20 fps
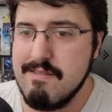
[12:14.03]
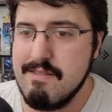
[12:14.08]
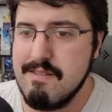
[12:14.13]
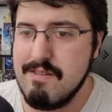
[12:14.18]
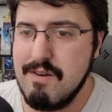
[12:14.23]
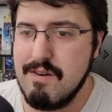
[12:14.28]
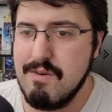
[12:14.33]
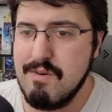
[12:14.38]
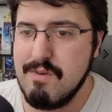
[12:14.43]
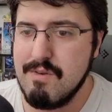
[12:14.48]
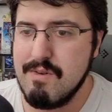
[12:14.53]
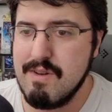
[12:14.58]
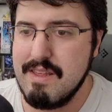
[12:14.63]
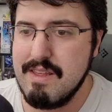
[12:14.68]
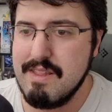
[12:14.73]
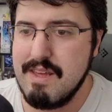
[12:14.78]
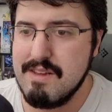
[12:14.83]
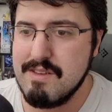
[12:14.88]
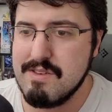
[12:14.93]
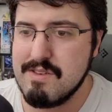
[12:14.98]
Oh,
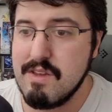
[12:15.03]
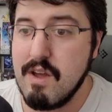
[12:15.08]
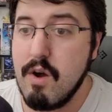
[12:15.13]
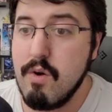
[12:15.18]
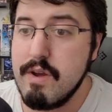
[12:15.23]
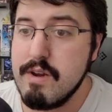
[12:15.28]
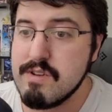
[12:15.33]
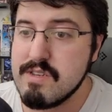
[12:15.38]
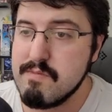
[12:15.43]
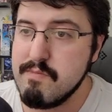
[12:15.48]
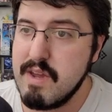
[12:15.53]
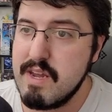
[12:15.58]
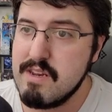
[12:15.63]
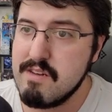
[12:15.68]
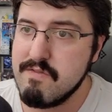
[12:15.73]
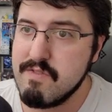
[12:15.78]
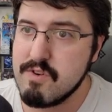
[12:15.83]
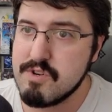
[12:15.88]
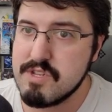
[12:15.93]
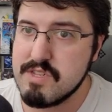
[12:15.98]
here's some
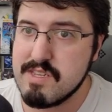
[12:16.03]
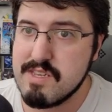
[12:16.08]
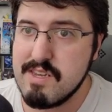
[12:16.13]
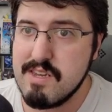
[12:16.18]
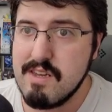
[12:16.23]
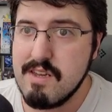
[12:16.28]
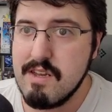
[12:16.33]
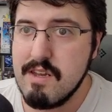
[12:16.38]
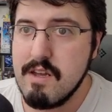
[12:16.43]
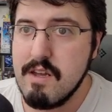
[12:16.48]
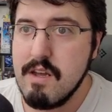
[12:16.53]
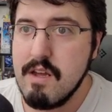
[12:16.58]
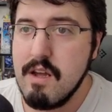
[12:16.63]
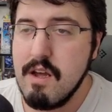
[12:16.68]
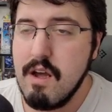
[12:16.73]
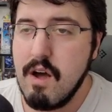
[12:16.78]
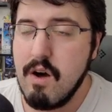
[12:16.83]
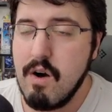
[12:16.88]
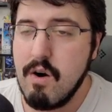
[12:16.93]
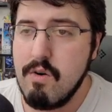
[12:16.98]
painted versions.
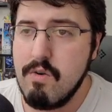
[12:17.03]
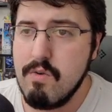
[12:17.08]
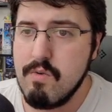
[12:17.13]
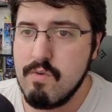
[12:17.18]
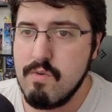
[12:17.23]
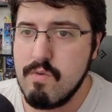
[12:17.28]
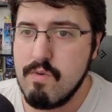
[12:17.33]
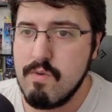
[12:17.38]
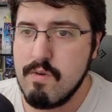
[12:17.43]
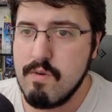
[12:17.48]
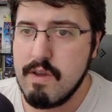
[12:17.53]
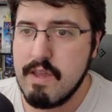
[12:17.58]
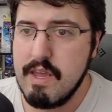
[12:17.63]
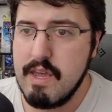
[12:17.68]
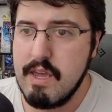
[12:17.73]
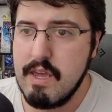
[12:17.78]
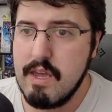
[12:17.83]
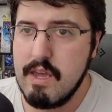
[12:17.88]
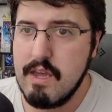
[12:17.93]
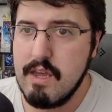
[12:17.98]

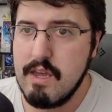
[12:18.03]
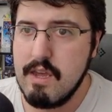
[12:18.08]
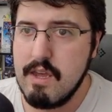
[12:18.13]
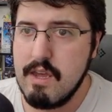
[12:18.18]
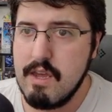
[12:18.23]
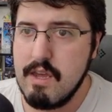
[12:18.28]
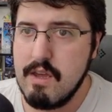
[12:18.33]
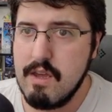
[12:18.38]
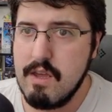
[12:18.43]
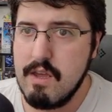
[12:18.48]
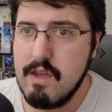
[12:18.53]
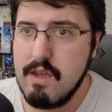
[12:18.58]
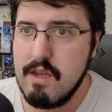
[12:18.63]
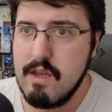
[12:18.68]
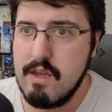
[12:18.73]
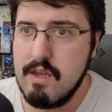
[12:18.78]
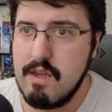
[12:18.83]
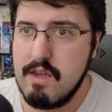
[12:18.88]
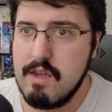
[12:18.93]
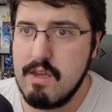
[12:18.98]

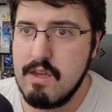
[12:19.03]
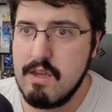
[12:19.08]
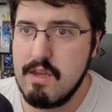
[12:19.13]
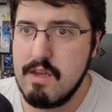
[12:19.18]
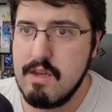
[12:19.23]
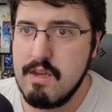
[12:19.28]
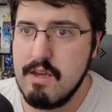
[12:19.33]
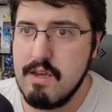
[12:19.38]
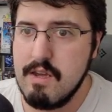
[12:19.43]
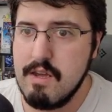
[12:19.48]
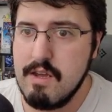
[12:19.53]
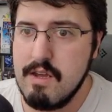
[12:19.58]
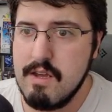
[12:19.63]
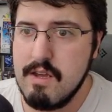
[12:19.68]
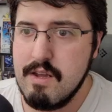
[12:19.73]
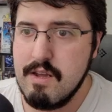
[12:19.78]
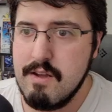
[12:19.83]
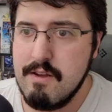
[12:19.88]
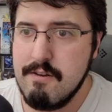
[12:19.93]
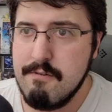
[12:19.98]
Okay.
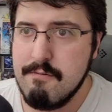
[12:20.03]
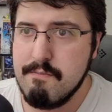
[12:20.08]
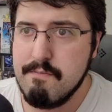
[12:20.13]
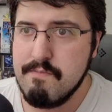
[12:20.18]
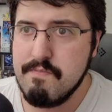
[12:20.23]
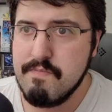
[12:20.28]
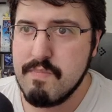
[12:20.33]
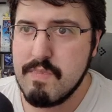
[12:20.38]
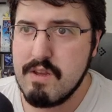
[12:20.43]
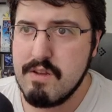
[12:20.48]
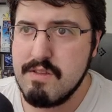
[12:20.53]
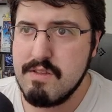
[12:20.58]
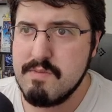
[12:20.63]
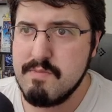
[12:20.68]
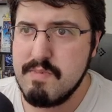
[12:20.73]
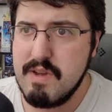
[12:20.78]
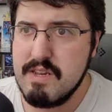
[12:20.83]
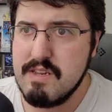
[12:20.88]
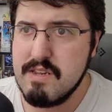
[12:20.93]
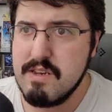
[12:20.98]
Are these
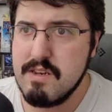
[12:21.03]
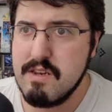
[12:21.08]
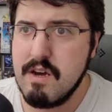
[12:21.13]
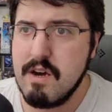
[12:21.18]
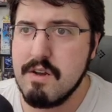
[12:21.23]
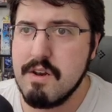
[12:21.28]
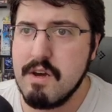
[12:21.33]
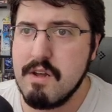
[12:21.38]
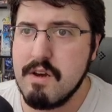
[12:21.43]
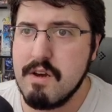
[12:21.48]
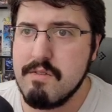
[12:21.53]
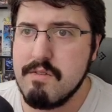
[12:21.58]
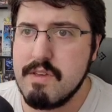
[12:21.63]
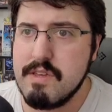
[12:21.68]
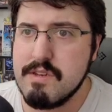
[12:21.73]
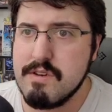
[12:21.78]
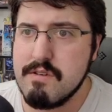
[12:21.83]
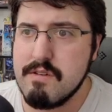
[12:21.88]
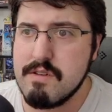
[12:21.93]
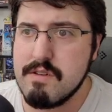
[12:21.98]
painted? No.
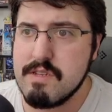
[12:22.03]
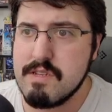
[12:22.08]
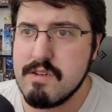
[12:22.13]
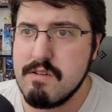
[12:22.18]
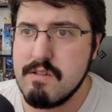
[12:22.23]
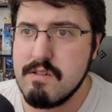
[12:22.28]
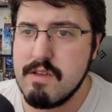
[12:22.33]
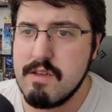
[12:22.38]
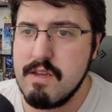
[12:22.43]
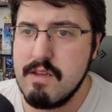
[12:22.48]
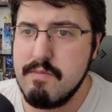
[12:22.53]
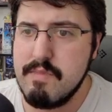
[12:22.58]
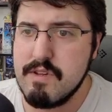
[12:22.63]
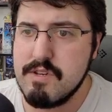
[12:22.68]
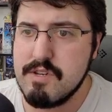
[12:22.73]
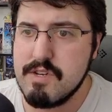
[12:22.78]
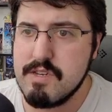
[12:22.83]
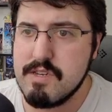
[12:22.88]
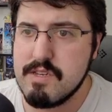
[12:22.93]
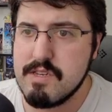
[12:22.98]
These are still
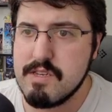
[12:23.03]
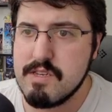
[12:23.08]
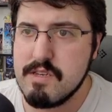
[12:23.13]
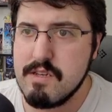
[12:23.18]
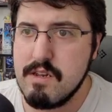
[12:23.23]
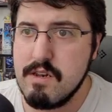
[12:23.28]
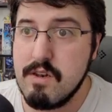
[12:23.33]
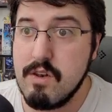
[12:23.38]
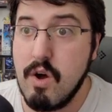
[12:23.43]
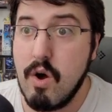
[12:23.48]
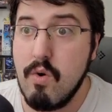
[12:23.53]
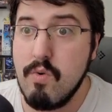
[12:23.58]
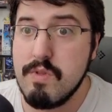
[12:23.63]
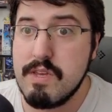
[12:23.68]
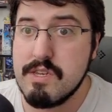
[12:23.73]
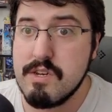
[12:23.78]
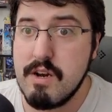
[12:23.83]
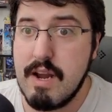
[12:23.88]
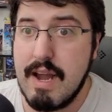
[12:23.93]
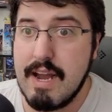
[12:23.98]
images. No,
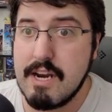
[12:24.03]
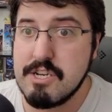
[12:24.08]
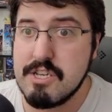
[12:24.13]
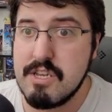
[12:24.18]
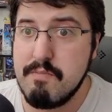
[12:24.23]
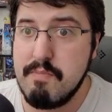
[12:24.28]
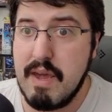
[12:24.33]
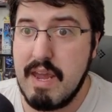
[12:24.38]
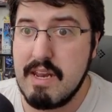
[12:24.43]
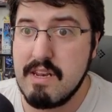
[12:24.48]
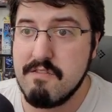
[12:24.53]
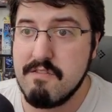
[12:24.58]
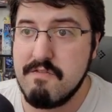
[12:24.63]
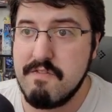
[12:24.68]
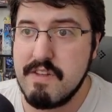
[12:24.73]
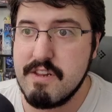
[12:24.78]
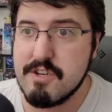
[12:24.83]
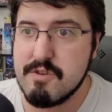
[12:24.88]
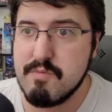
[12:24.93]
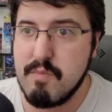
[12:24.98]
these are actually painted
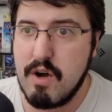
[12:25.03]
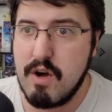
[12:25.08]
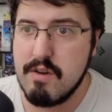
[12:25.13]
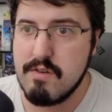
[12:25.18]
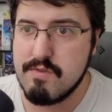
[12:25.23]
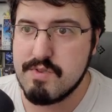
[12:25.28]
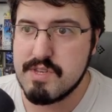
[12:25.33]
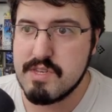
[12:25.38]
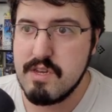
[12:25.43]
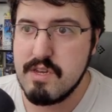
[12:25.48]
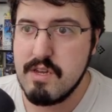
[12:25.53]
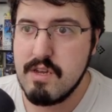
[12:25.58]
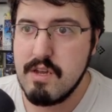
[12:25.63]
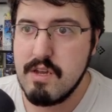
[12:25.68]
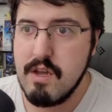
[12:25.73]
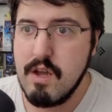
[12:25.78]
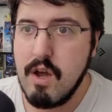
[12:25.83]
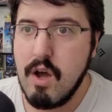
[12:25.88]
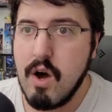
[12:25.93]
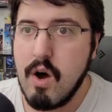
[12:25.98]
finished models.
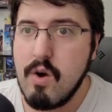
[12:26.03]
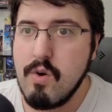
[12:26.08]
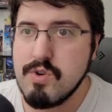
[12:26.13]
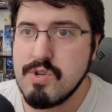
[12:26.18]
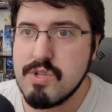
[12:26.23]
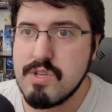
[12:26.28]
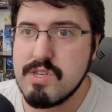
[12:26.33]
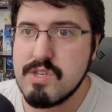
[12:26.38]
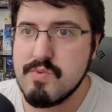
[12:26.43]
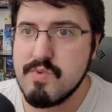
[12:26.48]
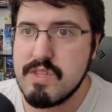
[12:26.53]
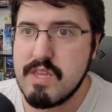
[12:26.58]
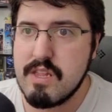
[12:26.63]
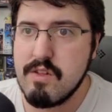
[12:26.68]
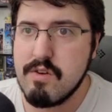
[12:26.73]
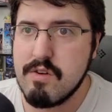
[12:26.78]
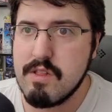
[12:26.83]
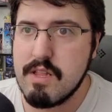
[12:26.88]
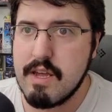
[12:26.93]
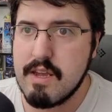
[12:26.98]
Oh, so this is what they
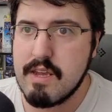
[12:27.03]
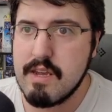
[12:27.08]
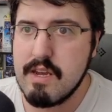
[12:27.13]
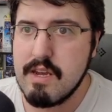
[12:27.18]
look like.